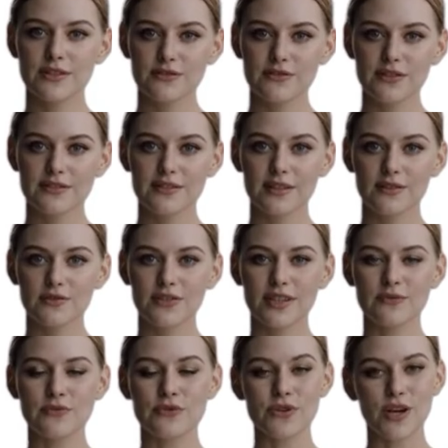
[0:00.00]
The Peugeot
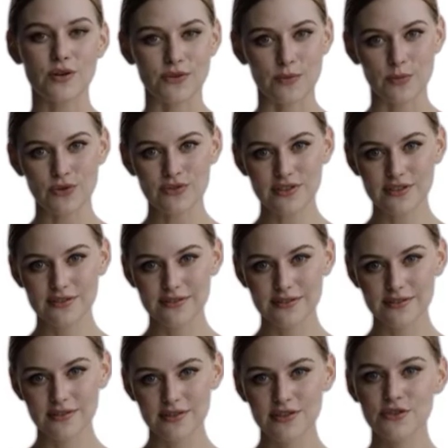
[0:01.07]
408 has a
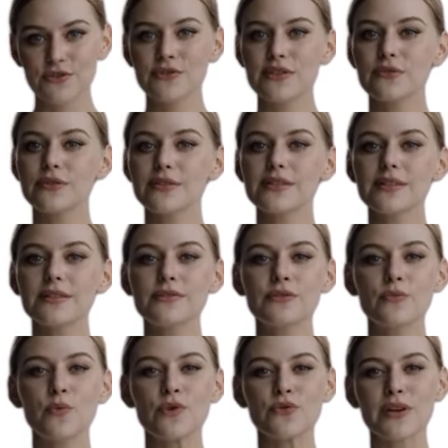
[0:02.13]
sleek and fashionable
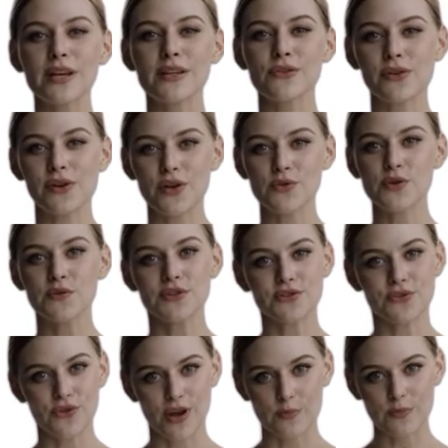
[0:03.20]
four-door coupe look,
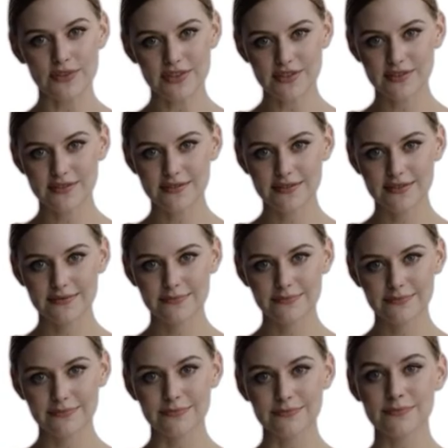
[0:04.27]
with a rakishly
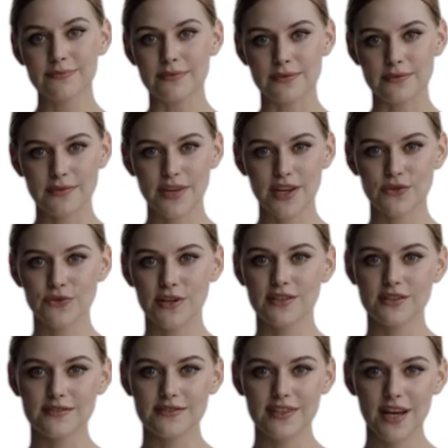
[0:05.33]
sloping rear screen and a
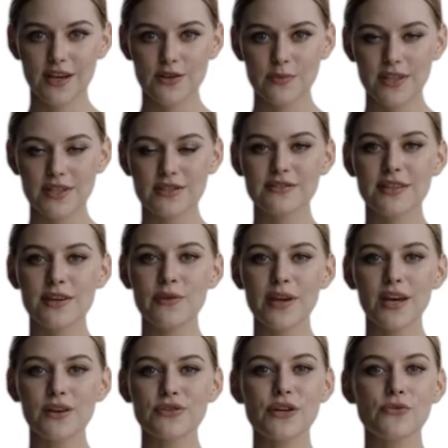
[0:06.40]
surprisingly low
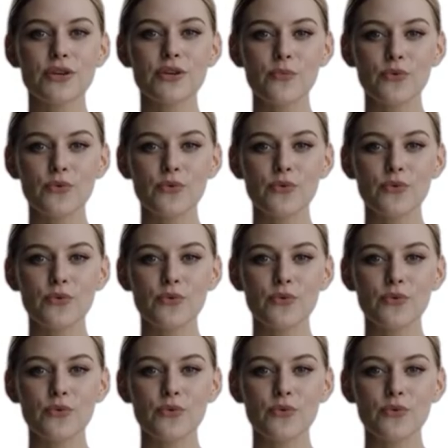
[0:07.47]
roofline.